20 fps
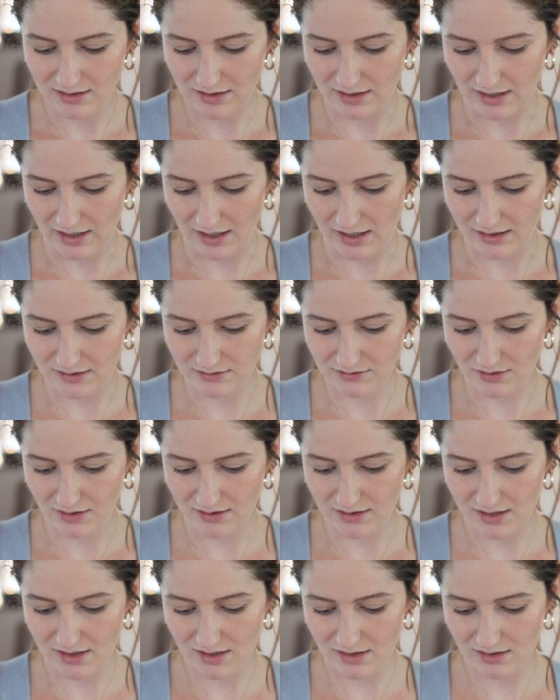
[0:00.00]
Yeah, so I
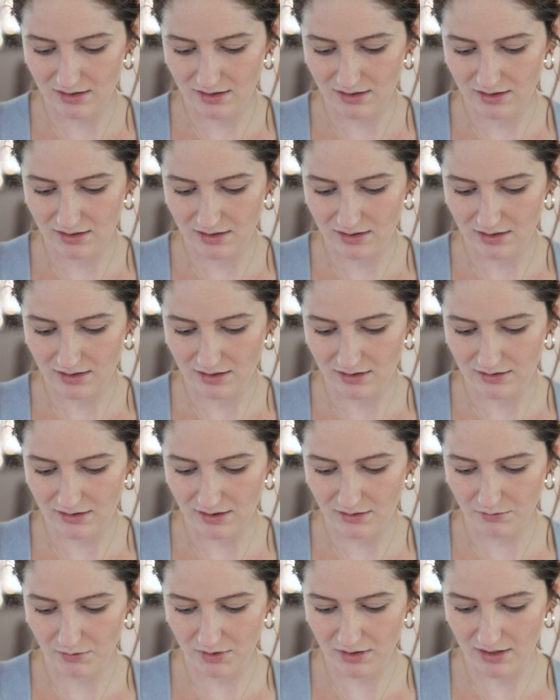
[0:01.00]
think
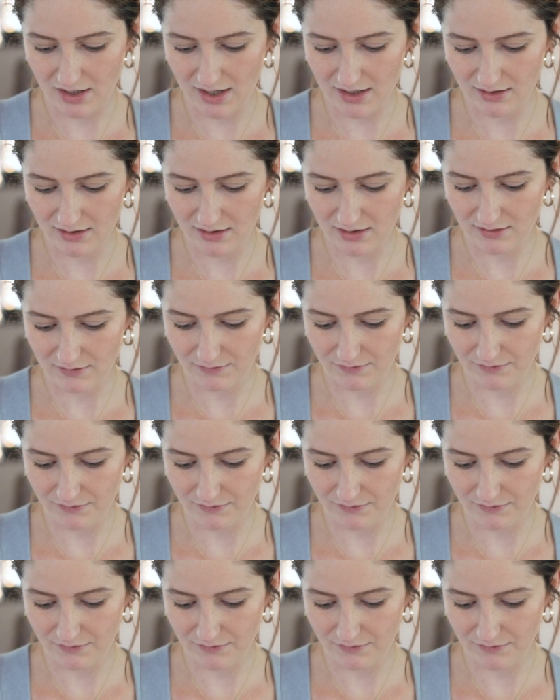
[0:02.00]
we're not gonna